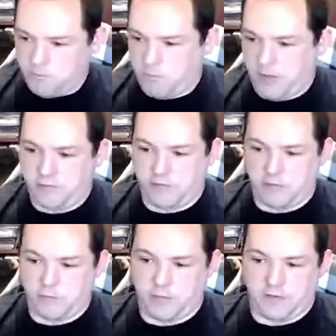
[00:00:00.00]
Basic
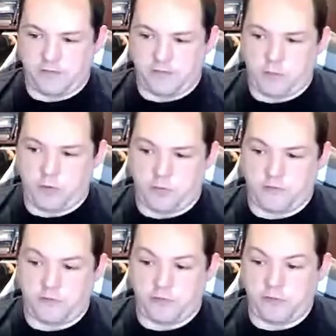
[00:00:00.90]

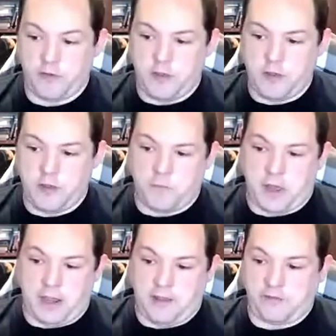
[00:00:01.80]
permissions.
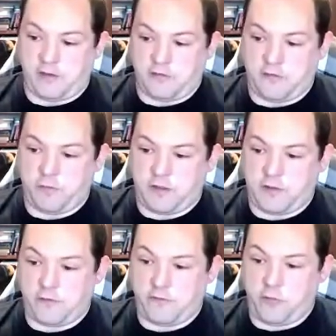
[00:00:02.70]
But as said, just
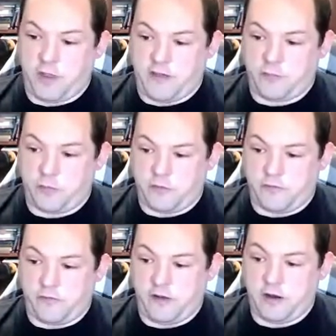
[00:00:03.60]
because you have
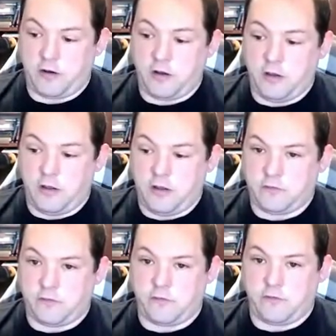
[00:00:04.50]
permissions here
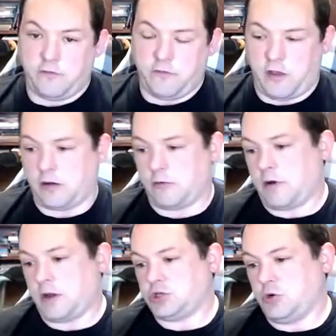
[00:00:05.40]
does not
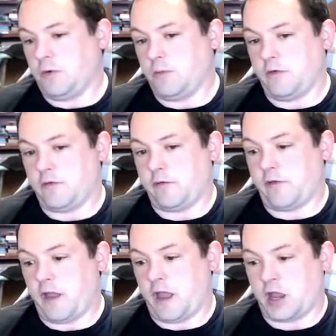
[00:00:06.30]
grant you permissions
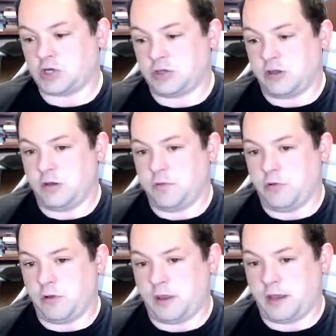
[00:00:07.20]
to actually
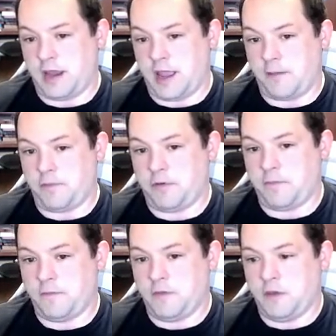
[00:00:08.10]
deploy an app.
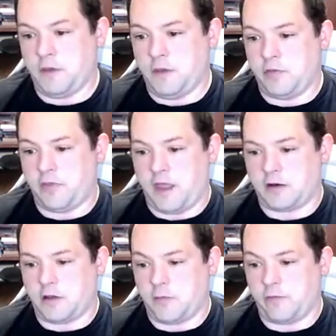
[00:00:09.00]

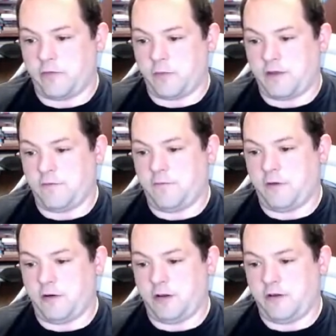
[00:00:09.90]
That comes from a
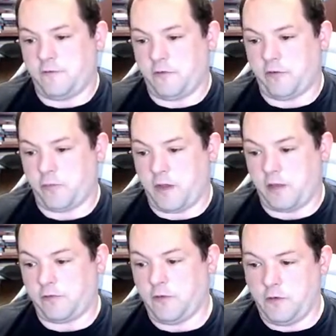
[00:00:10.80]
very different
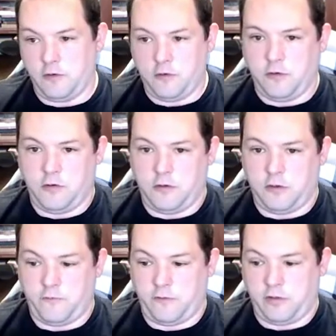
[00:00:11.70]
spot.
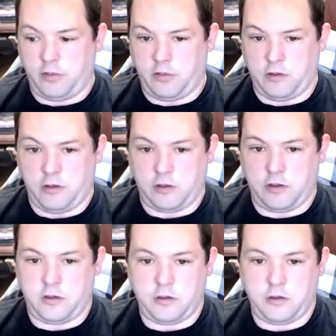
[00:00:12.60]
If we look,